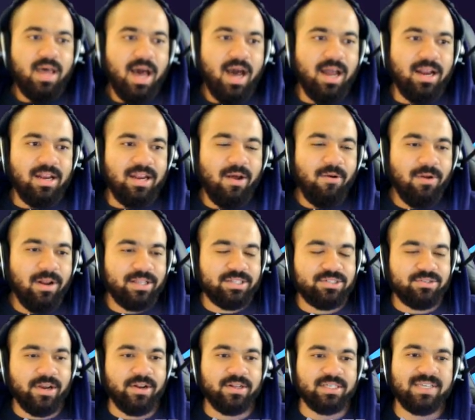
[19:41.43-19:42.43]
Alola
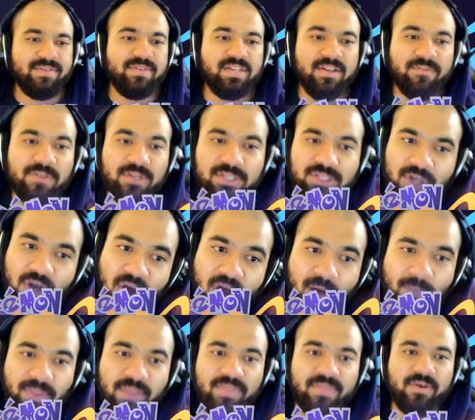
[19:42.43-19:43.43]
trainers have a different
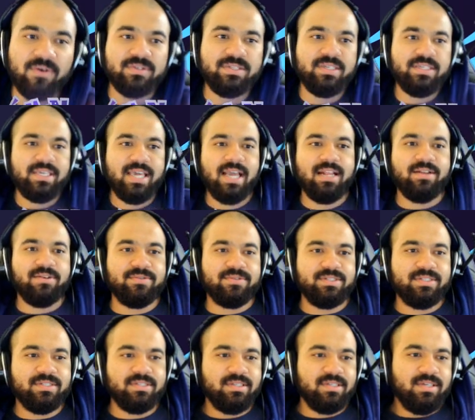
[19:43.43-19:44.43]
charm than those in
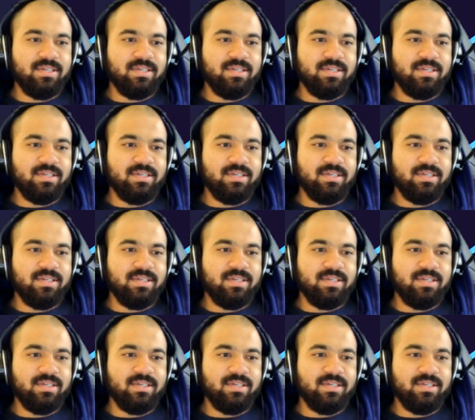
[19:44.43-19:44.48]
Kalos.